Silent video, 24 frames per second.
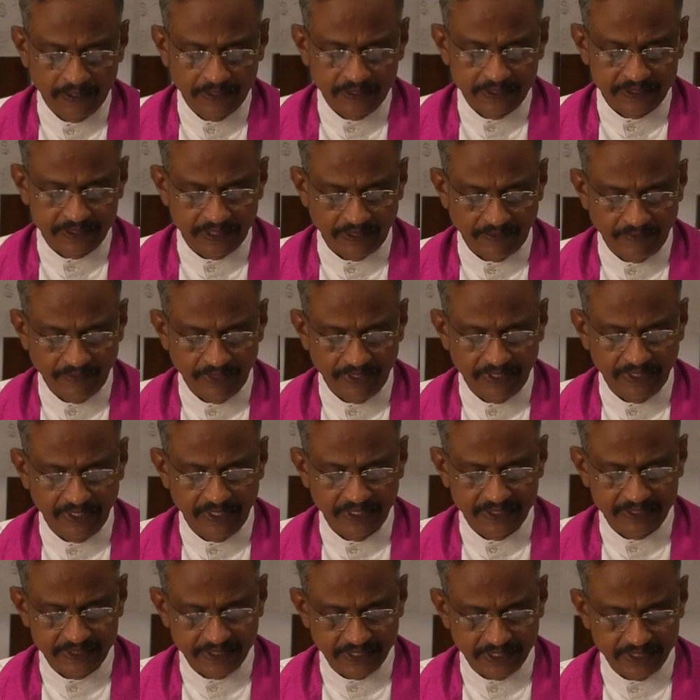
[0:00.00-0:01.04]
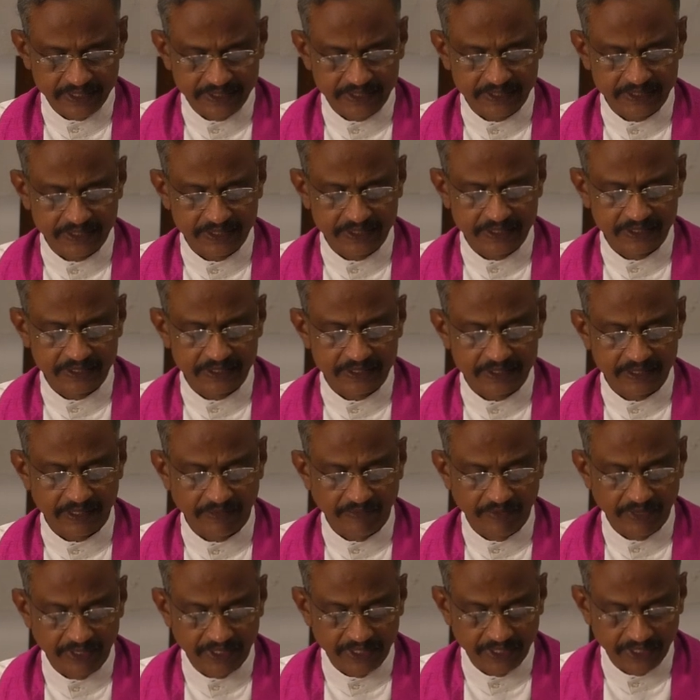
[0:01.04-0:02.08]
17.6,
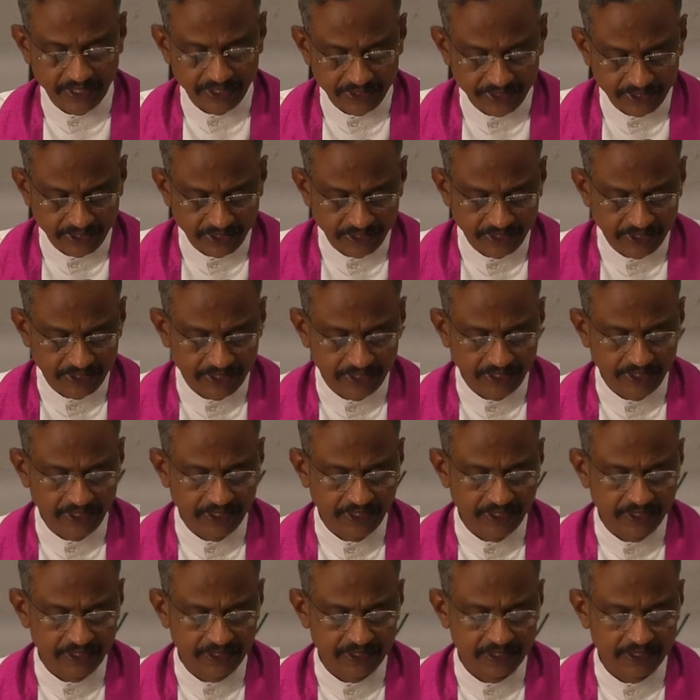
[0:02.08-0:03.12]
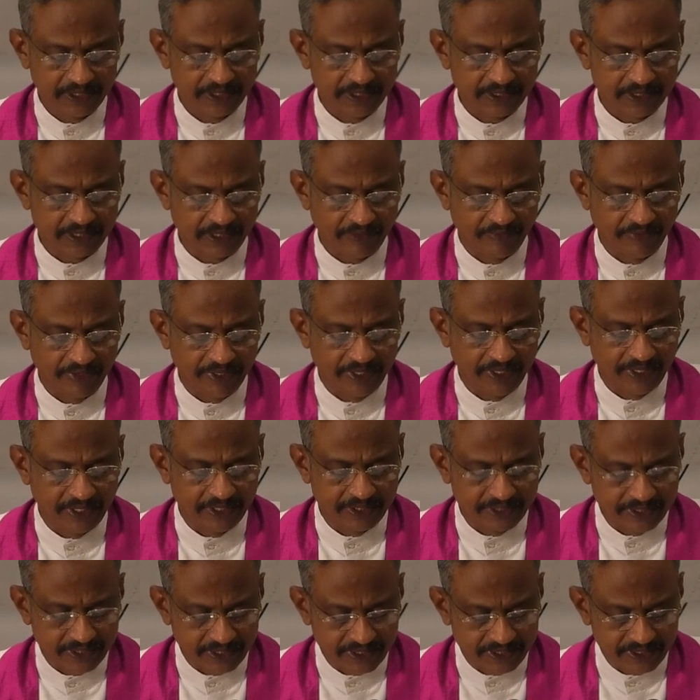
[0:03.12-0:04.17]
17.13,
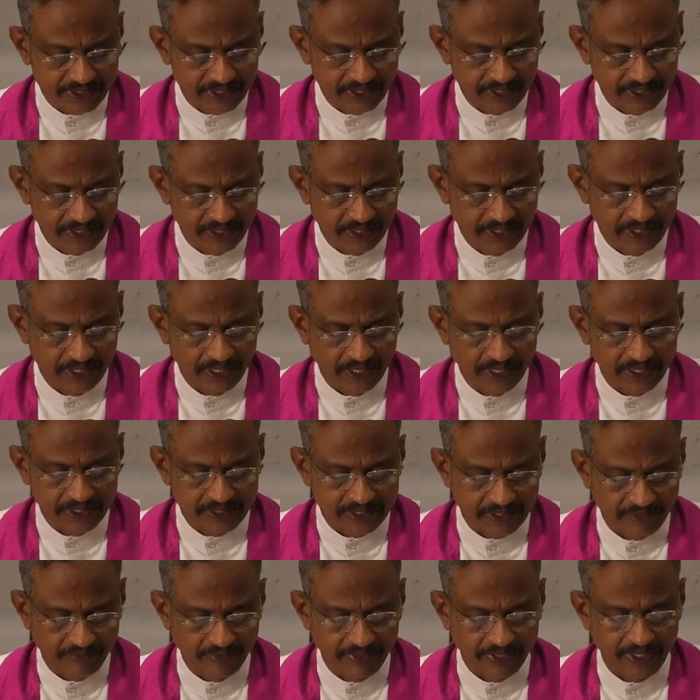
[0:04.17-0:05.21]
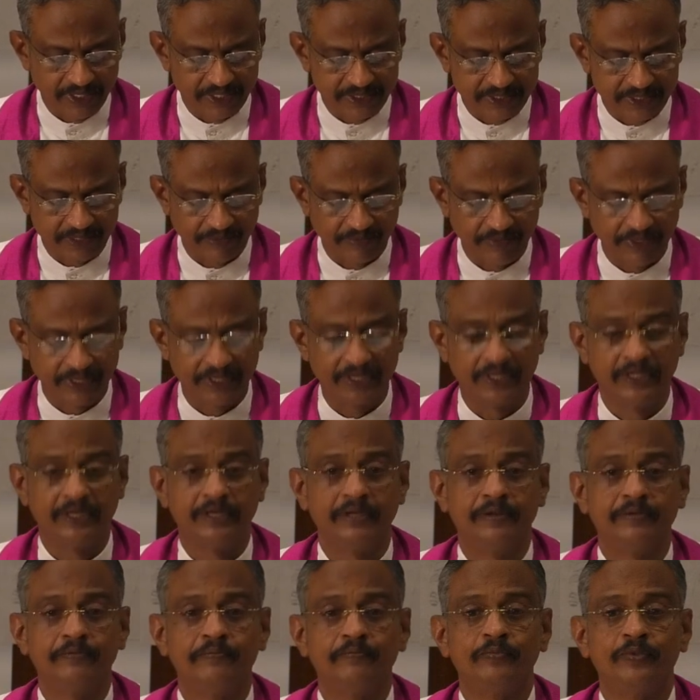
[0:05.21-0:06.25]
17.16, and 17.17. 17,
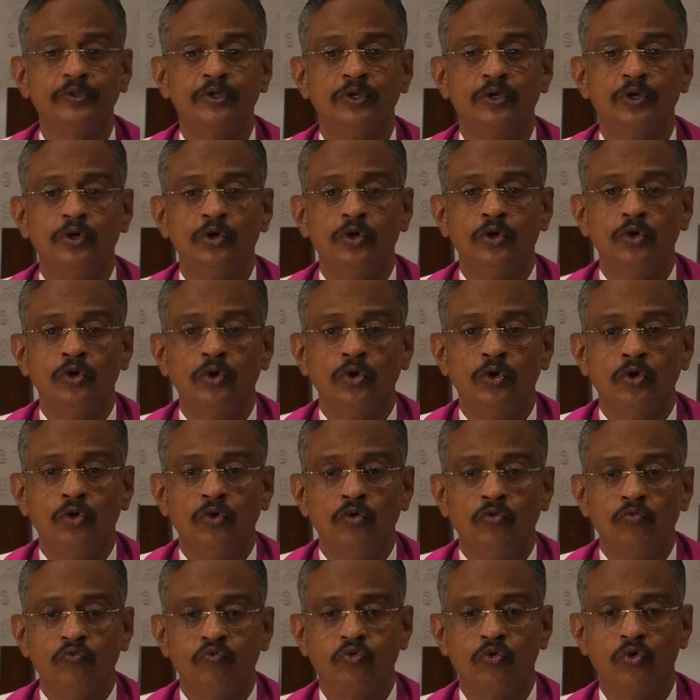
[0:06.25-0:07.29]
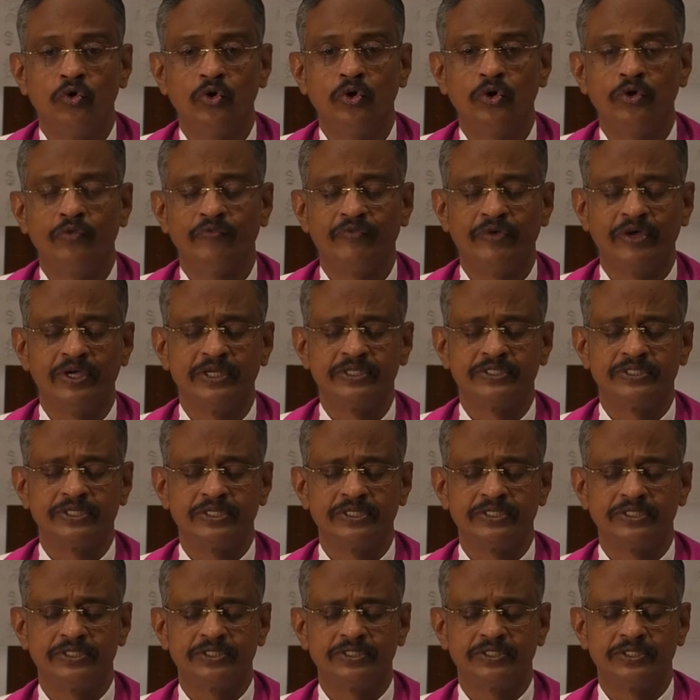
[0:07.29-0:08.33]
17 four
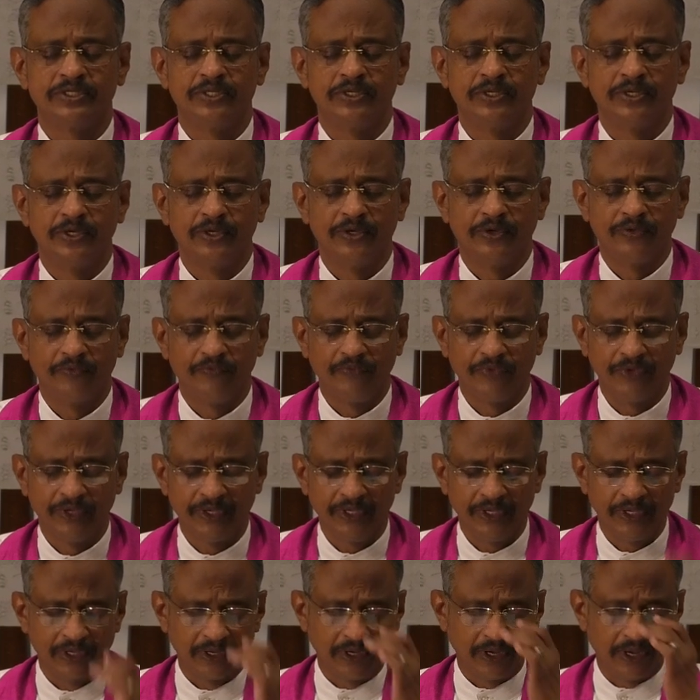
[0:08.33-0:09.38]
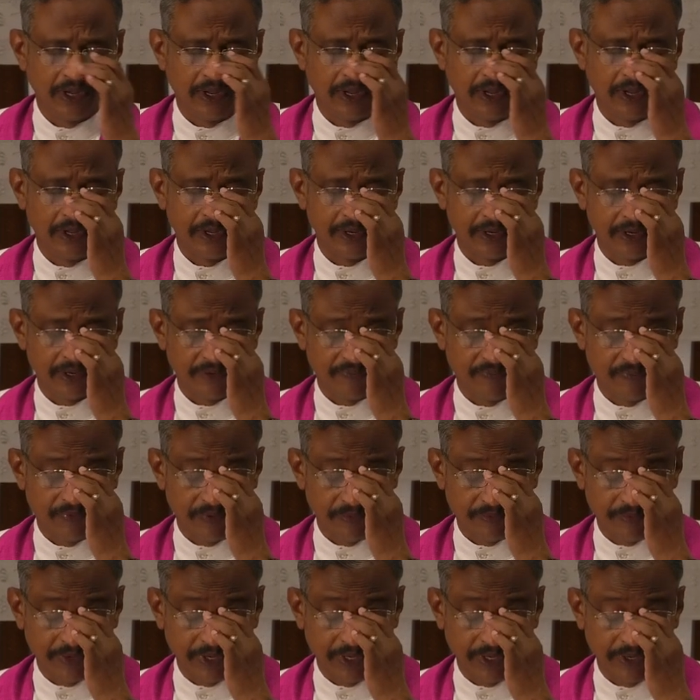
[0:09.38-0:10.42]
verses we are
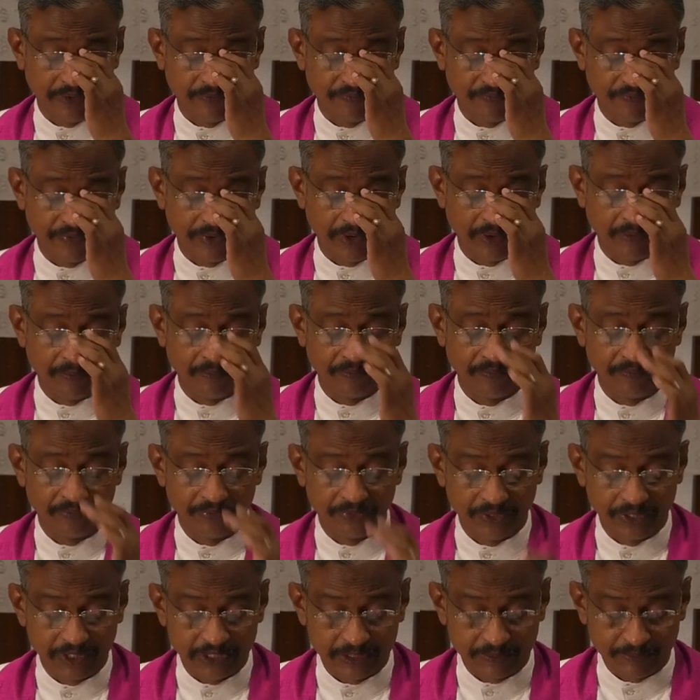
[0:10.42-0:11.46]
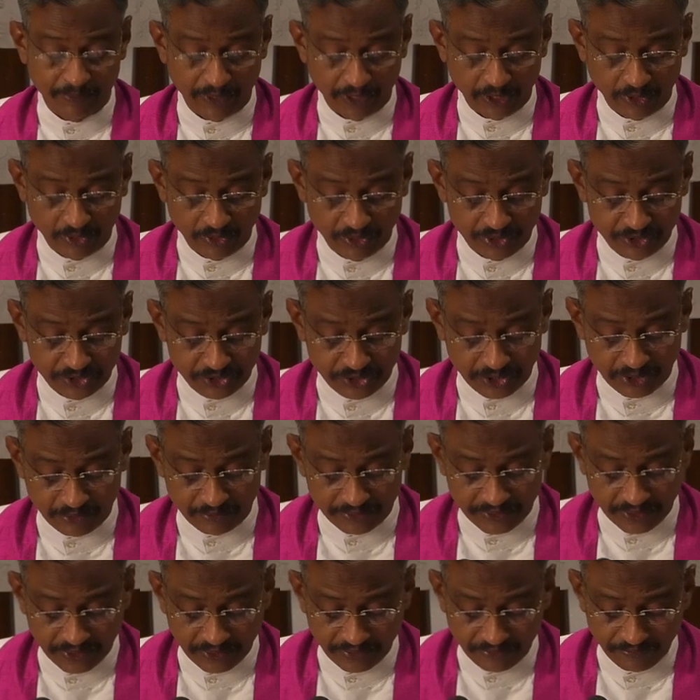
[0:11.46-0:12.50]
reflecting from this particular
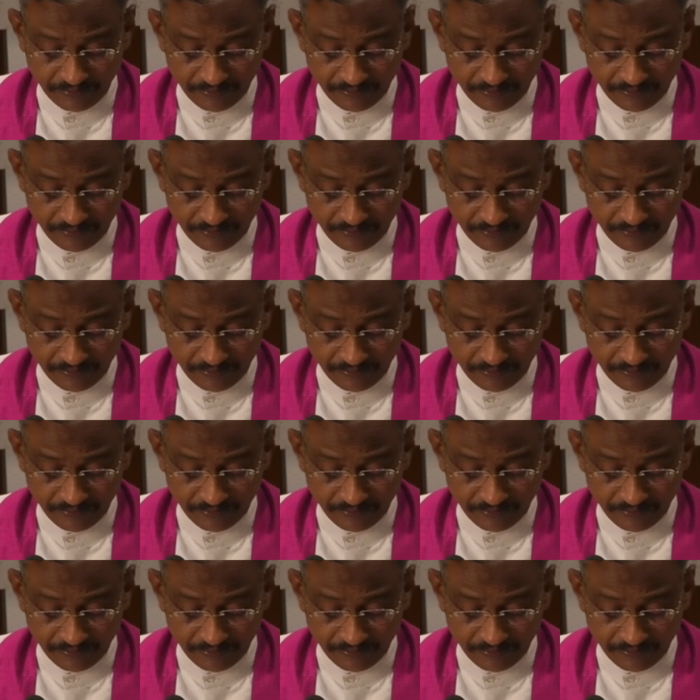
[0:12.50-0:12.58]
chapter.